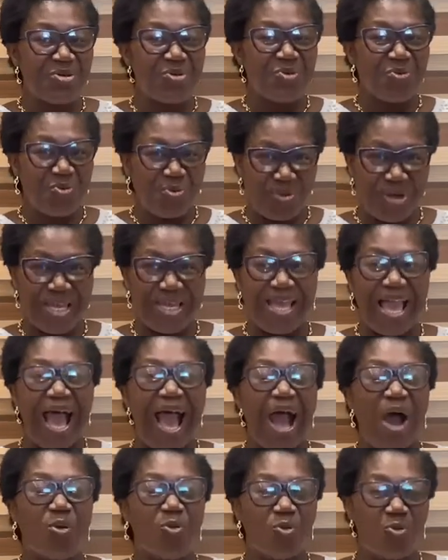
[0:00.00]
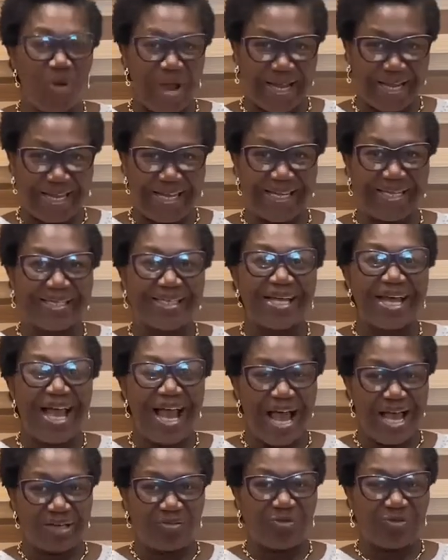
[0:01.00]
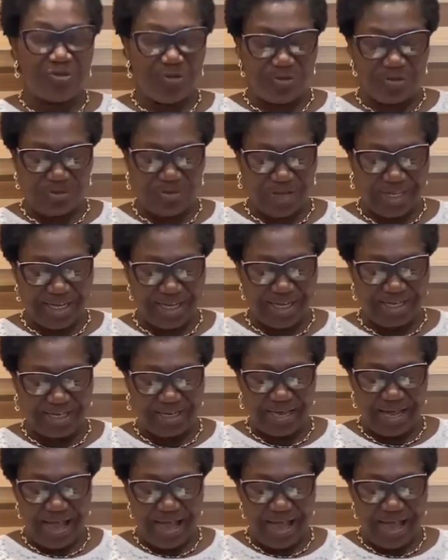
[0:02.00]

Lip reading: we are working at fulfilling